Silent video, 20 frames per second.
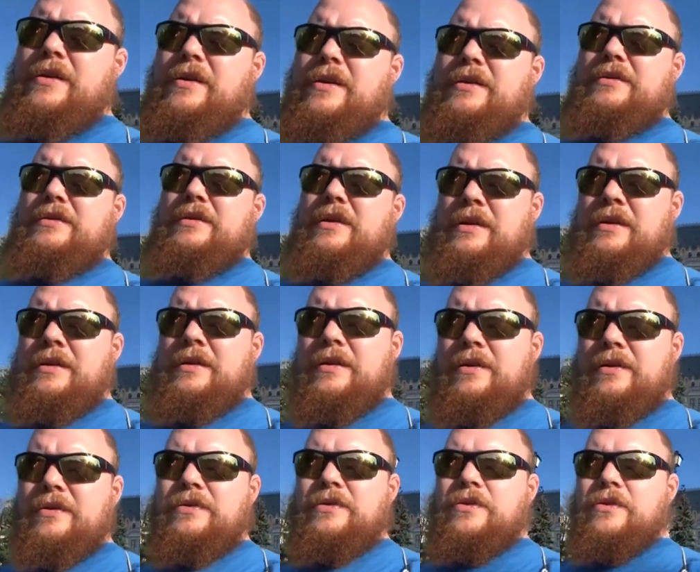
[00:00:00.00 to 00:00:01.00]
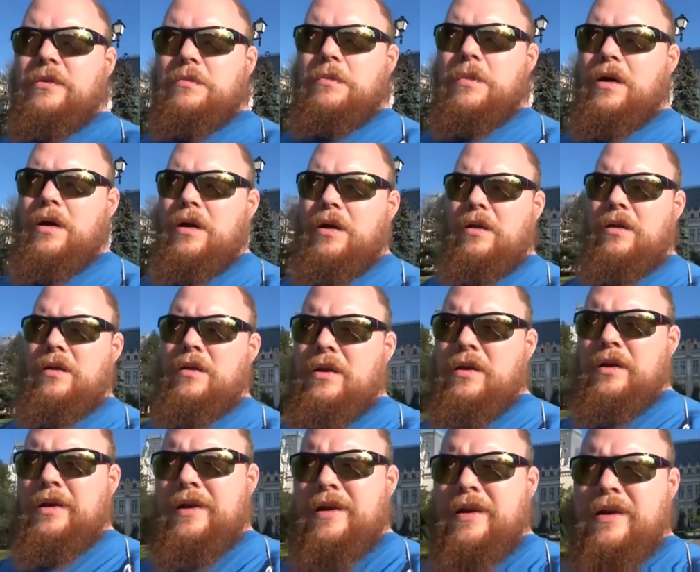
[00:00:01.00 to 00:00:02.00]
It's, go to the mall,
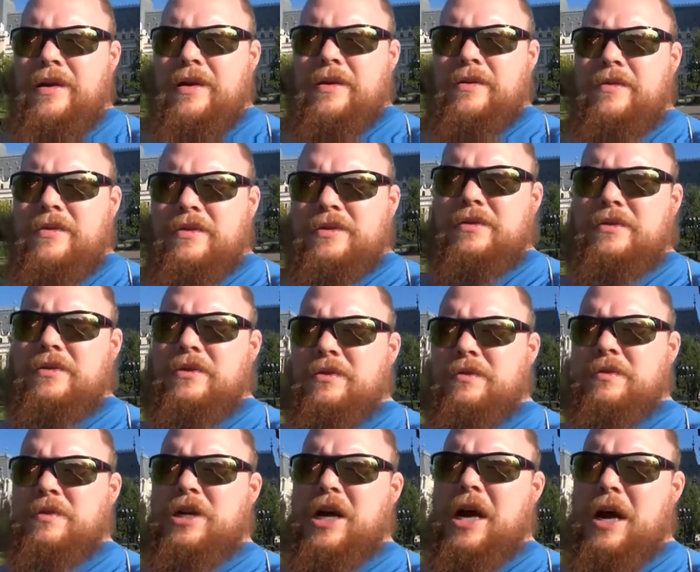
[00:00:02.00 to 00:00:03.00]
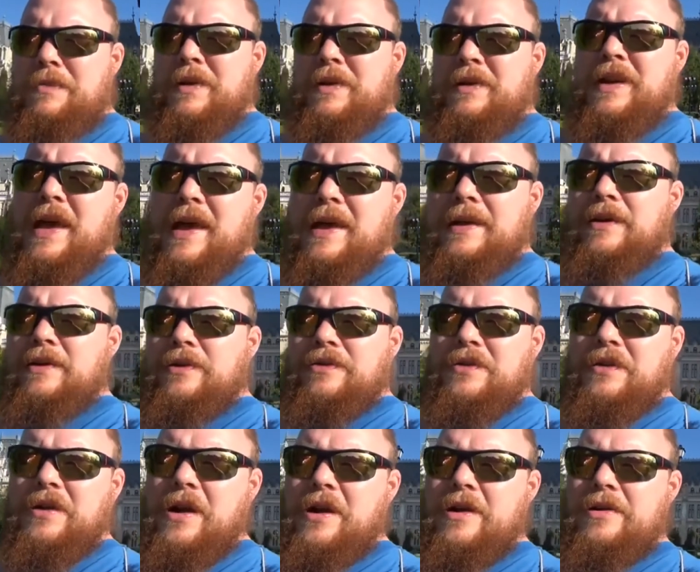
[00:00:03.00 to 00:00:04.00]
do some shopping, hang out in
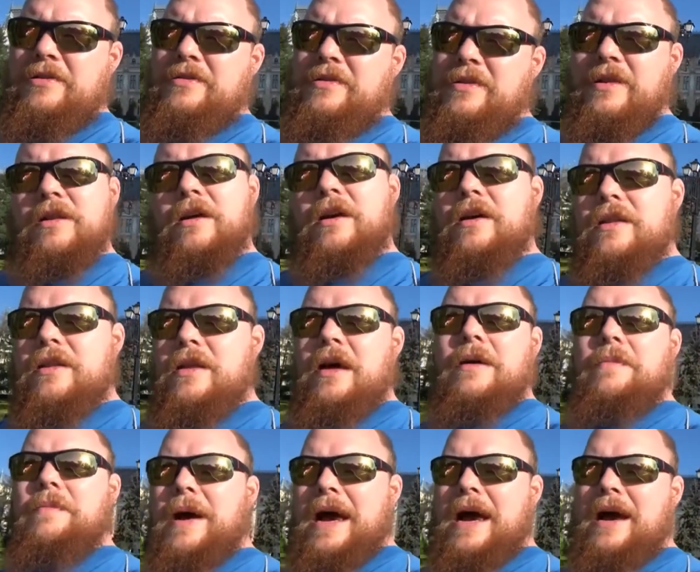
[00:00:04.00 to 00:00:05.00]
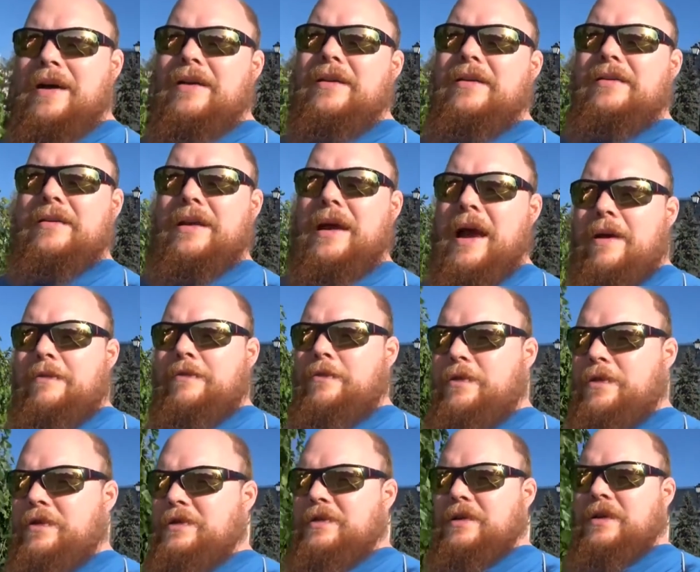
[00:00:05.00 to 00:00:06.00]
the garden, the back
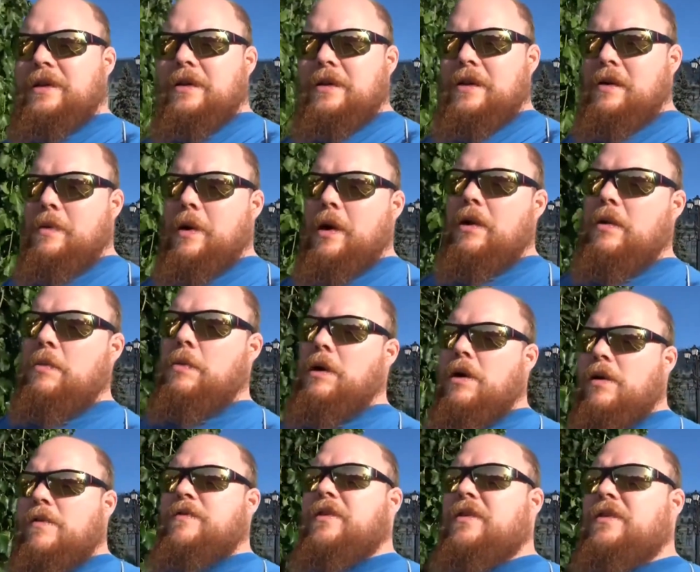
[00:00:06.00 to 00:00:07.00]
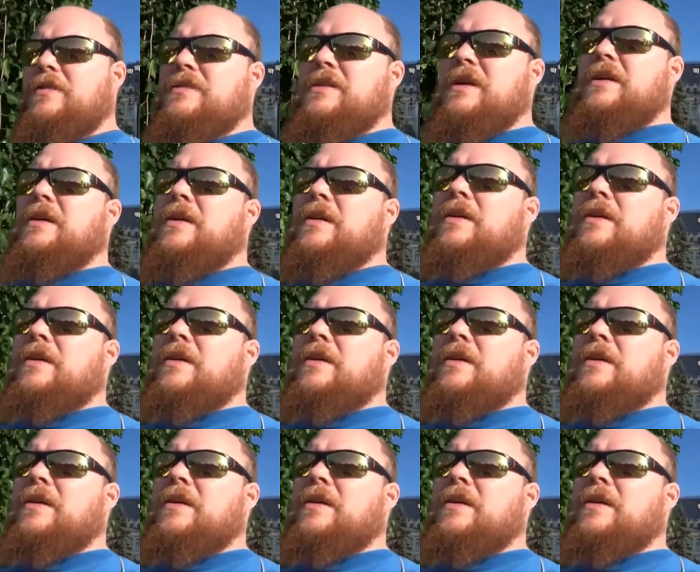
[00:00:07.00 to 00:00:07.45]
afterwards, all the waterfalls.